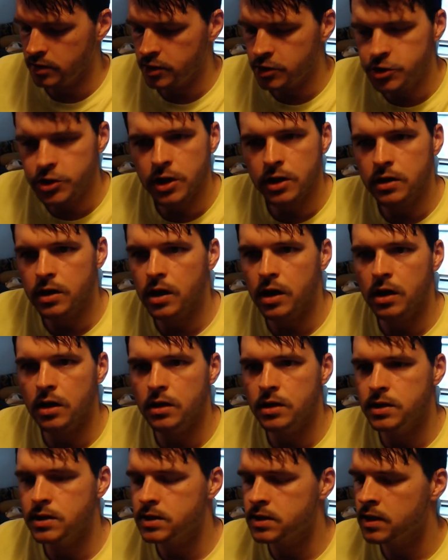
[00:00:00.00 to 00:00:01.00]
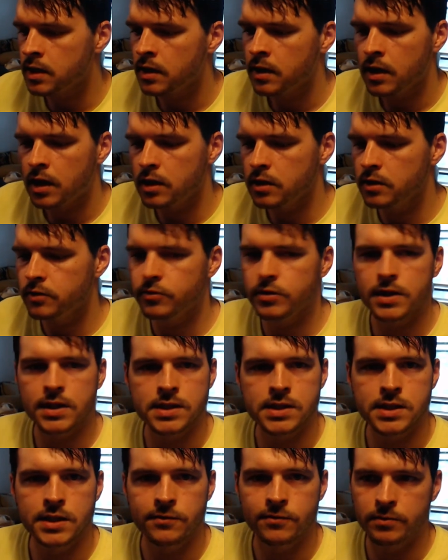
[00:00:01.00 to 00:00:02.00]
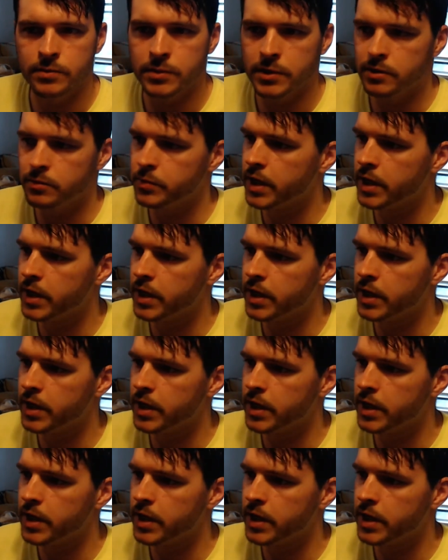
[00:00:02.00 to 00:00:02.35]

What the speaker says: John Collins, I love what I see from him,